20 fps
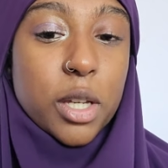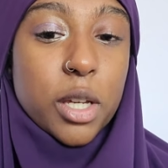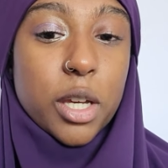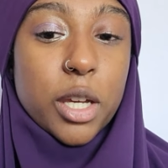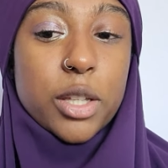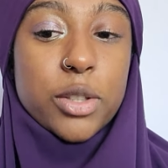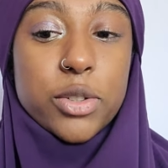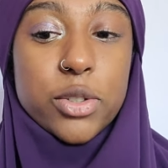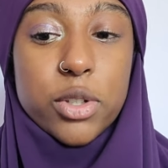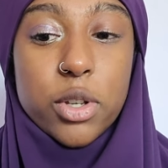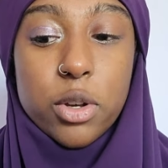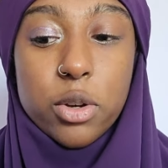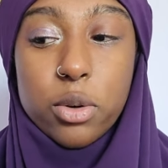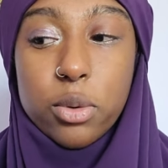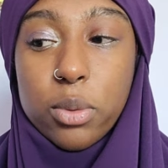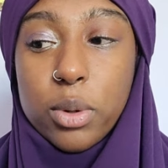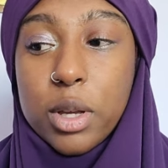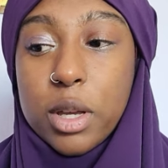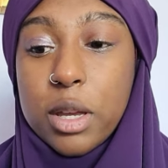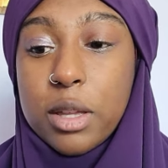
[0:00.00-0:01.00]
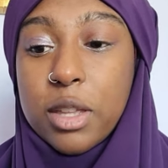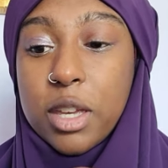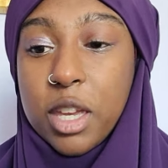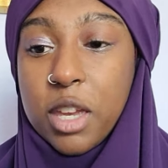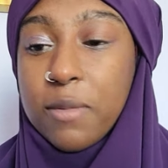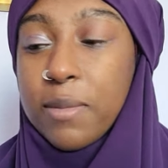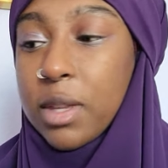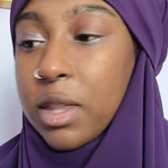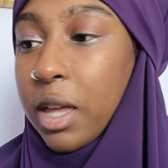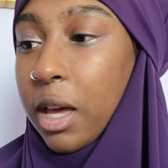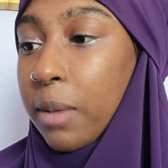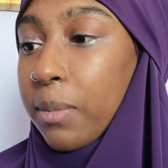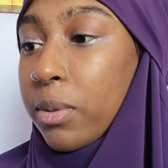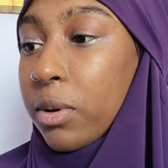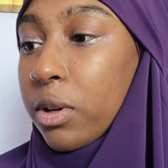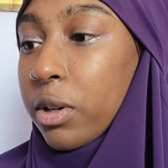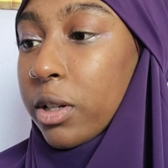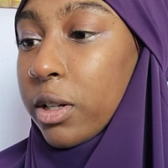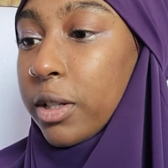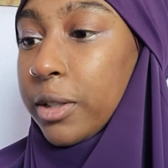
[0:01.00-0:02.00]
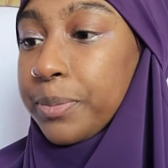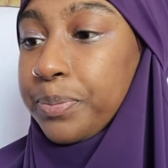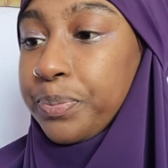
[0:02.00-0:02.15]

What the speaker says: And so they gave me that book.